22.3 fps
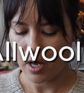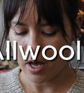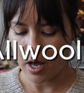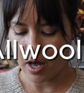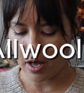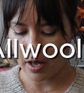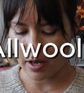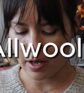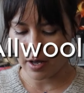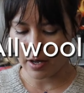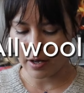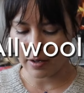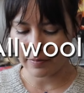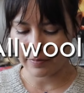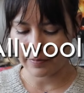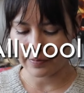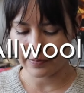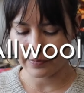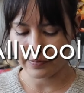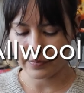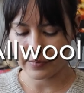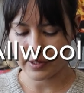
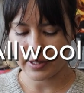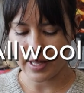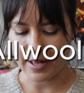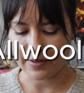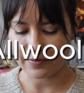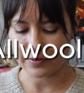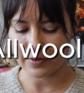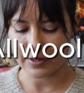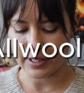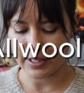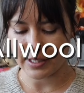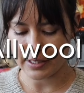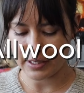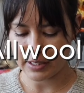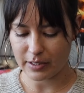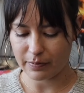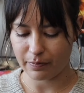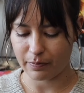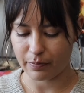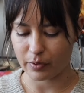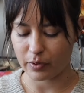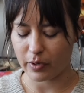that this
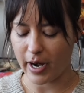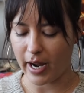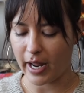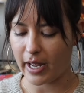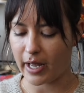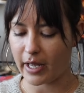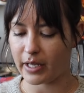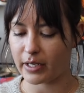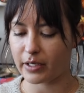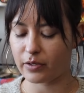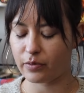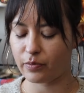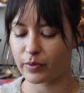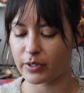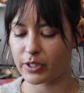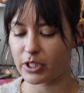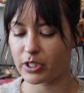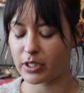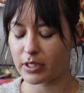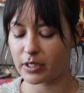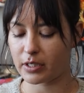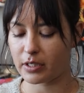brand,
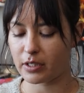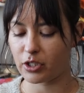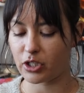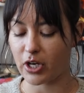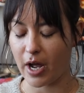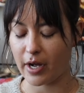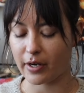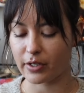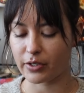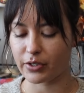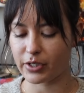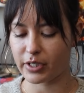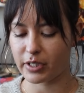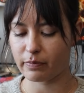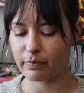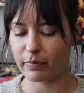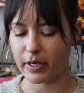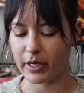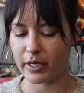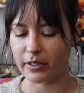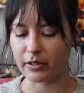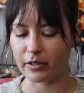which is Jagger
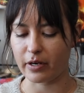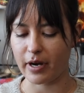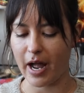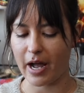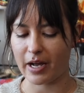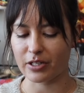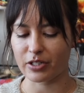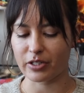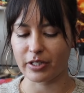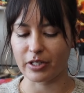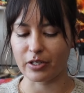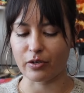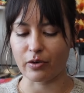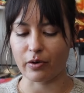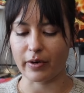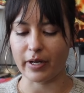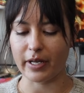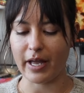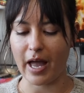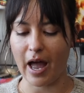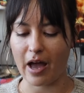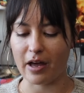Spun, they're actually
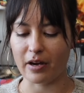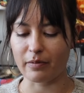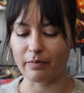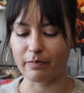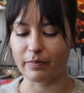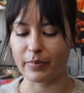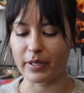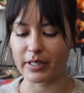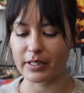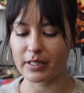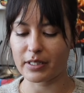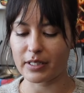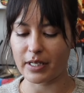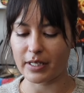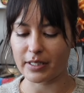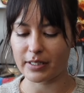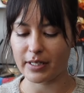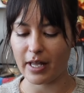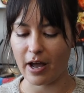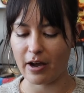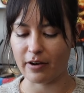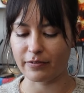going out of
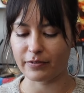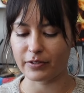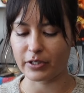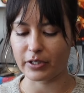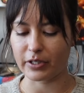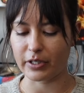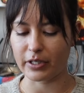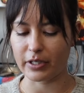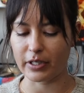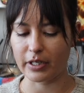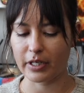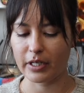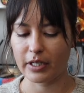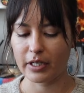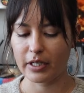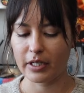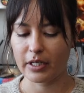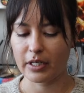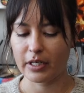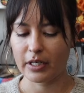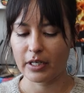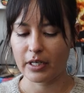business after,
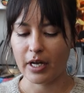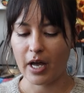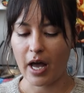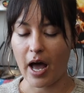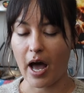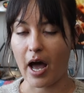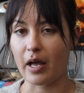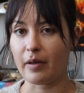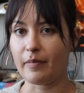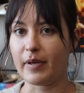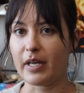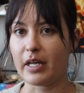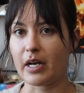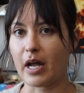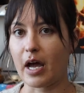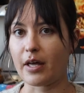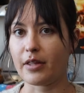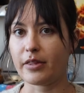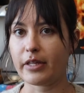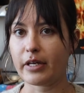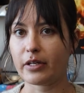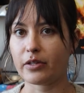
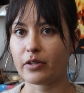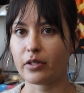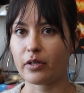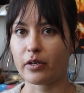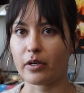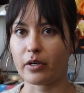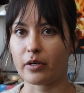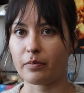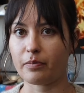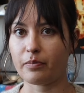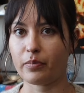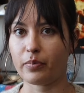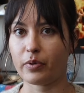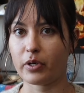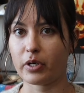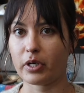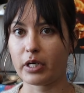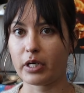I think they're